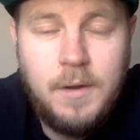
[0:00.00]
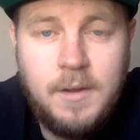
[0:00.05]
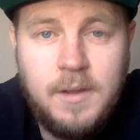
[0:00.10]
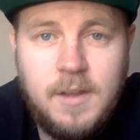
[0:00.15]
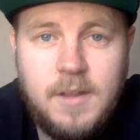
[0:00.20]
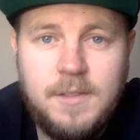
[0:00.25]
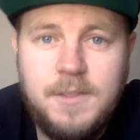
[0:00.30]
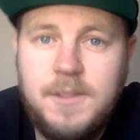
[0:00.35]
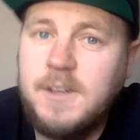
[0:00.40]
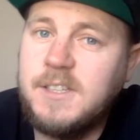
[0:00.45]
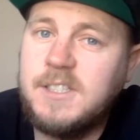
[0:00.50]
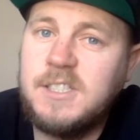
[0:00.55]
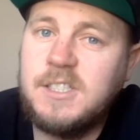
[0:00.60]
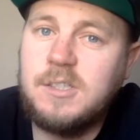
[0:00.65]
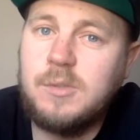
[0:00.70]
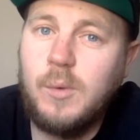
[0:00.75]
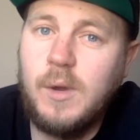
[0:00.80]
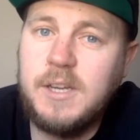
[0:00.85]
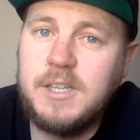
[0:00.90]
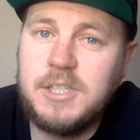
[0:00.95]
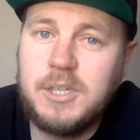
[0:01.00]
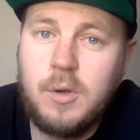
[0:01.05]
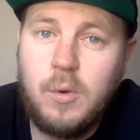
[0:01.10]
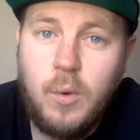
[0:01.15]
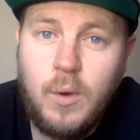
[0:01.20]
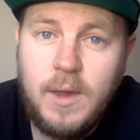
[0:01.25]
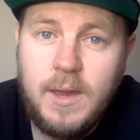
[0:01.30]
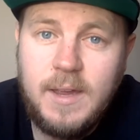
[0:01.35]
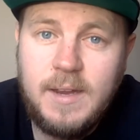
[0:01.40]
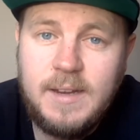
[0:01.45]
The Switch
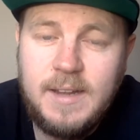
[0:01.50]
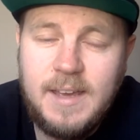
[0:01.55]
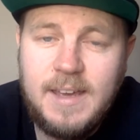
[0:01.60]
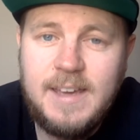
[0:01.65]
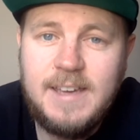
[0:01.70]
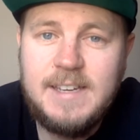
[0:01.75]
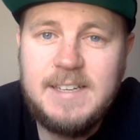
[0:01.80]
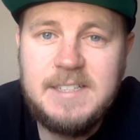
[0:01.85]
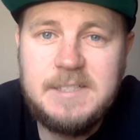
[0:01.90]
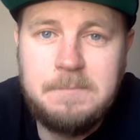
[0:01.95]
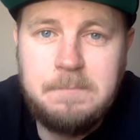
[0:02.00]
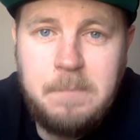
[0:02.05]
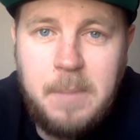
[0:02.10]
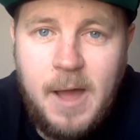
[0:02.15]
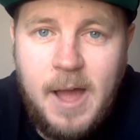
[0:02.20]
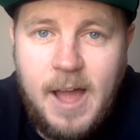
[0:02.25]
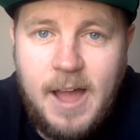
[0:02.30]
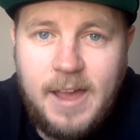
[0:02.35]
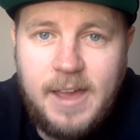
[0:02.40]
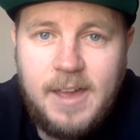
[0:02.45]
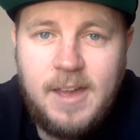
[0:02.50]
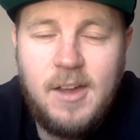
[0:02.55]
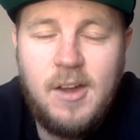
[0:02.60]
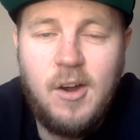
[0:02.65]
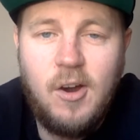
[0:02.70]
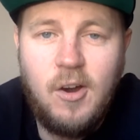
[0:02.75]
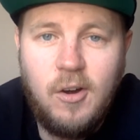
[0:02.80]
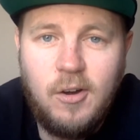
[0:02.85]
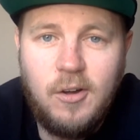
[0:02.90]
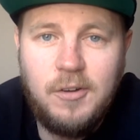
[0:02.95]
Queen is back
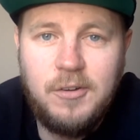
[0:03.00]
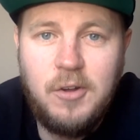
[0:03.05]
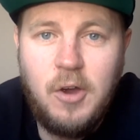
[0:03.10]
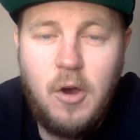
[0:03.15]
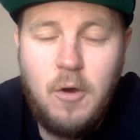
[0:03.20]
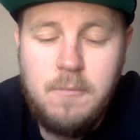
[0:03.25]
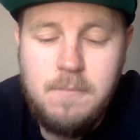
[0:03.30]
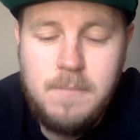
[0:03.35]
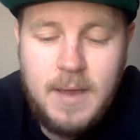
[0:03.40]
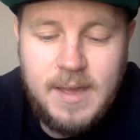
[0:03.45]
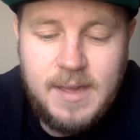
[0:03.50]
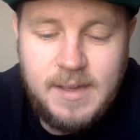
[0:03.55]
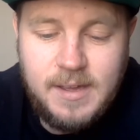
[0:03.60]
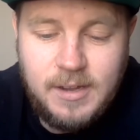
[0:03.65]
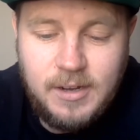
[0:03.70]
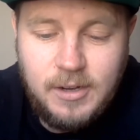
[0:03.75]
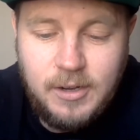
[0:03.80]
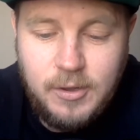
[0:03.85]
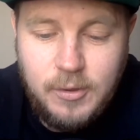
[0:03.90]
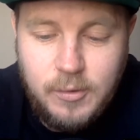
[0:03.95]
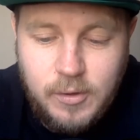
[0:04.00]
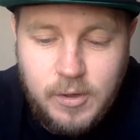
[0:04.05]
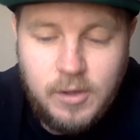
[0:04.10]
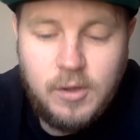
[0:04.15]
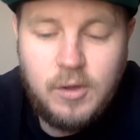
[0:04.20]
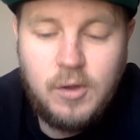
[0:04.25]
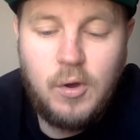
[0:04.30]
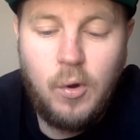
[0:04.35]
on Omega Luke.